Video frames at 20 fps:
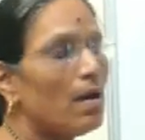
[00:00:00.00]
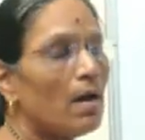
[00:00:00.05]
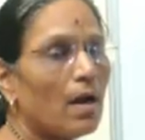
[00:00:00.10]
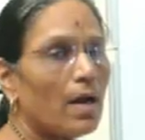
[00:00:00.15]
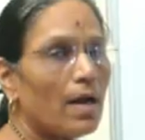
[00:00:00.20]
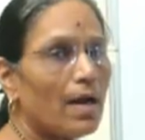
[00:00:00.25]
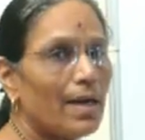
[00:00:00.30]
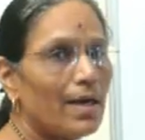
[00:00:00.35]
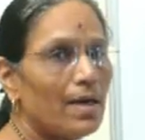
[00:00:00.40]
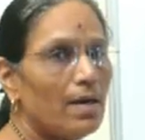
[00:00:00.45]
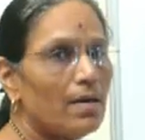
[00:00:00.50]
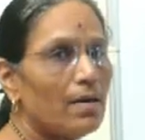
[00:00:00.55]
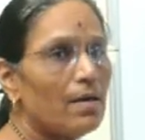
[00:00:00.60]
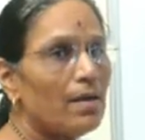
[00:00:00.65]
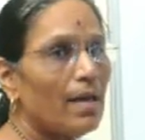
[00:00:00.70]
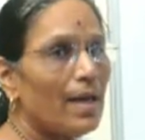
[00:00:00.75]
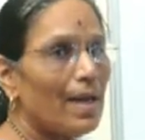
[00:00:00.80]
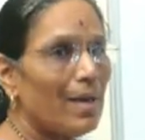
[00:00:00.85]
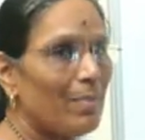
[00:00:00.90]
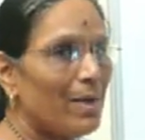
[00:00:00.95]
and
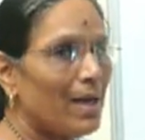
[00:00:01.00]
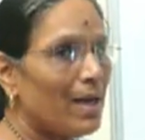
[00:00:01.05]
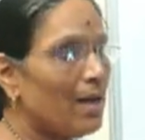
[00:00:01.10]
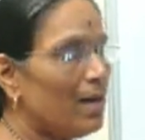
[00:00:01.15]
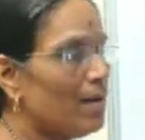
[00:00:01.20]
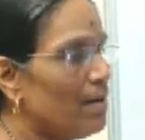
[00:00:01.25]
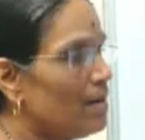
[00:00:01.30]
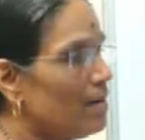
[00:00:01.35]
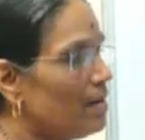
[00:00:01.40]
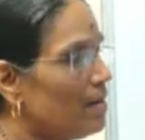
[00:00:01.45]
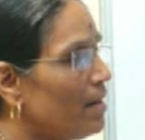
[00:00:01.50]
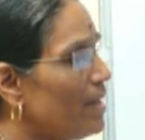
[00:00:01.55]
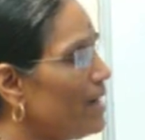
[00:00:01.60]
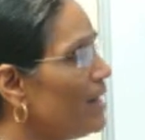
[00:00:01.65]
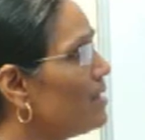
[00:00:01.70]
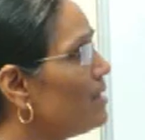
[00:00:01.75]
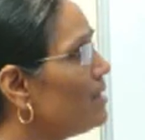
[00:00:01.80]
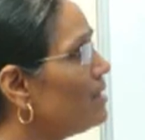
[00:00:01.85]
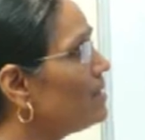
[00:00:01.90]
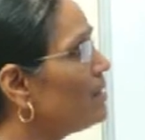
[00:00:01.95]
ml, that
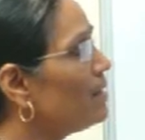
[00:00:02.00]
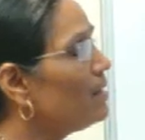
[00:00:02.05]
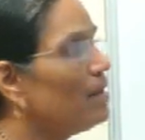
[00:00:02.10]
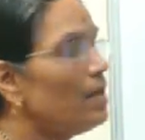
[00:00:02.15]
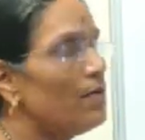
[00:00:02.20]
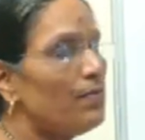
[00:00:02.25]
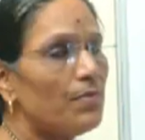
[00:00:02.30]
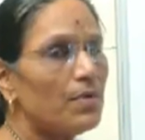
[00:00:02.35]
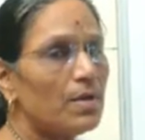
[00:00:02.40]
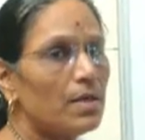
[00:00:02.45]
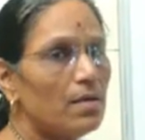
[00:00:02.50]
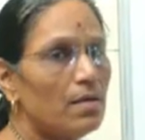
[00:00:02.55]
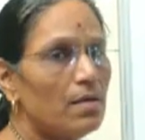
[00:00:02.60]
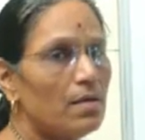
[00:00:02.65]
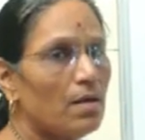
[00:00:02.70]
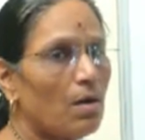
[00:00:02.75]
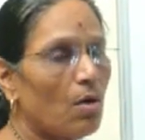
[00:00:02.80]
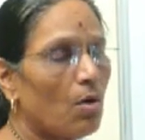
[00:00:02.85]
is different